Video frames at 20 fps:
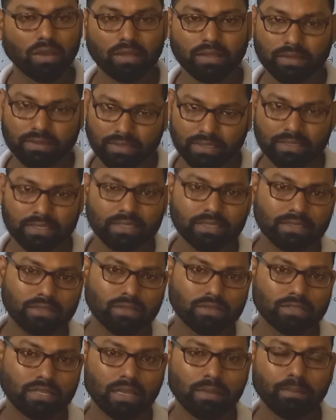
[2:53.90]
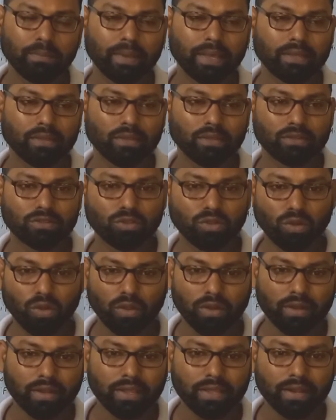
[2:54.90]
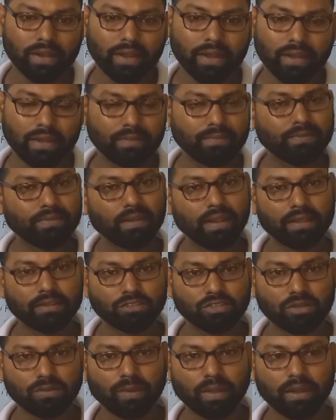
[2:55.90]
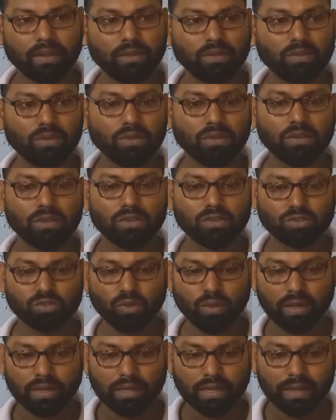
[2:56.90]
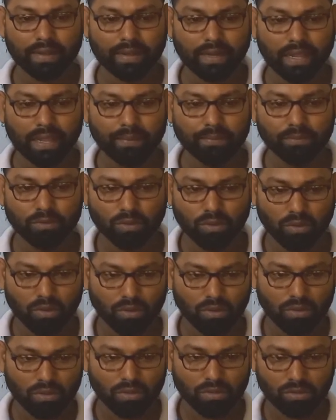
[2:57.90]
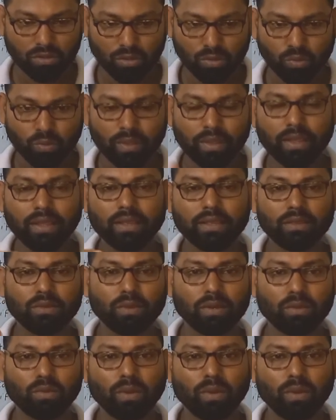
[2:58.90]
this is the same manner. So learning rate if larger value, so at a time the way you are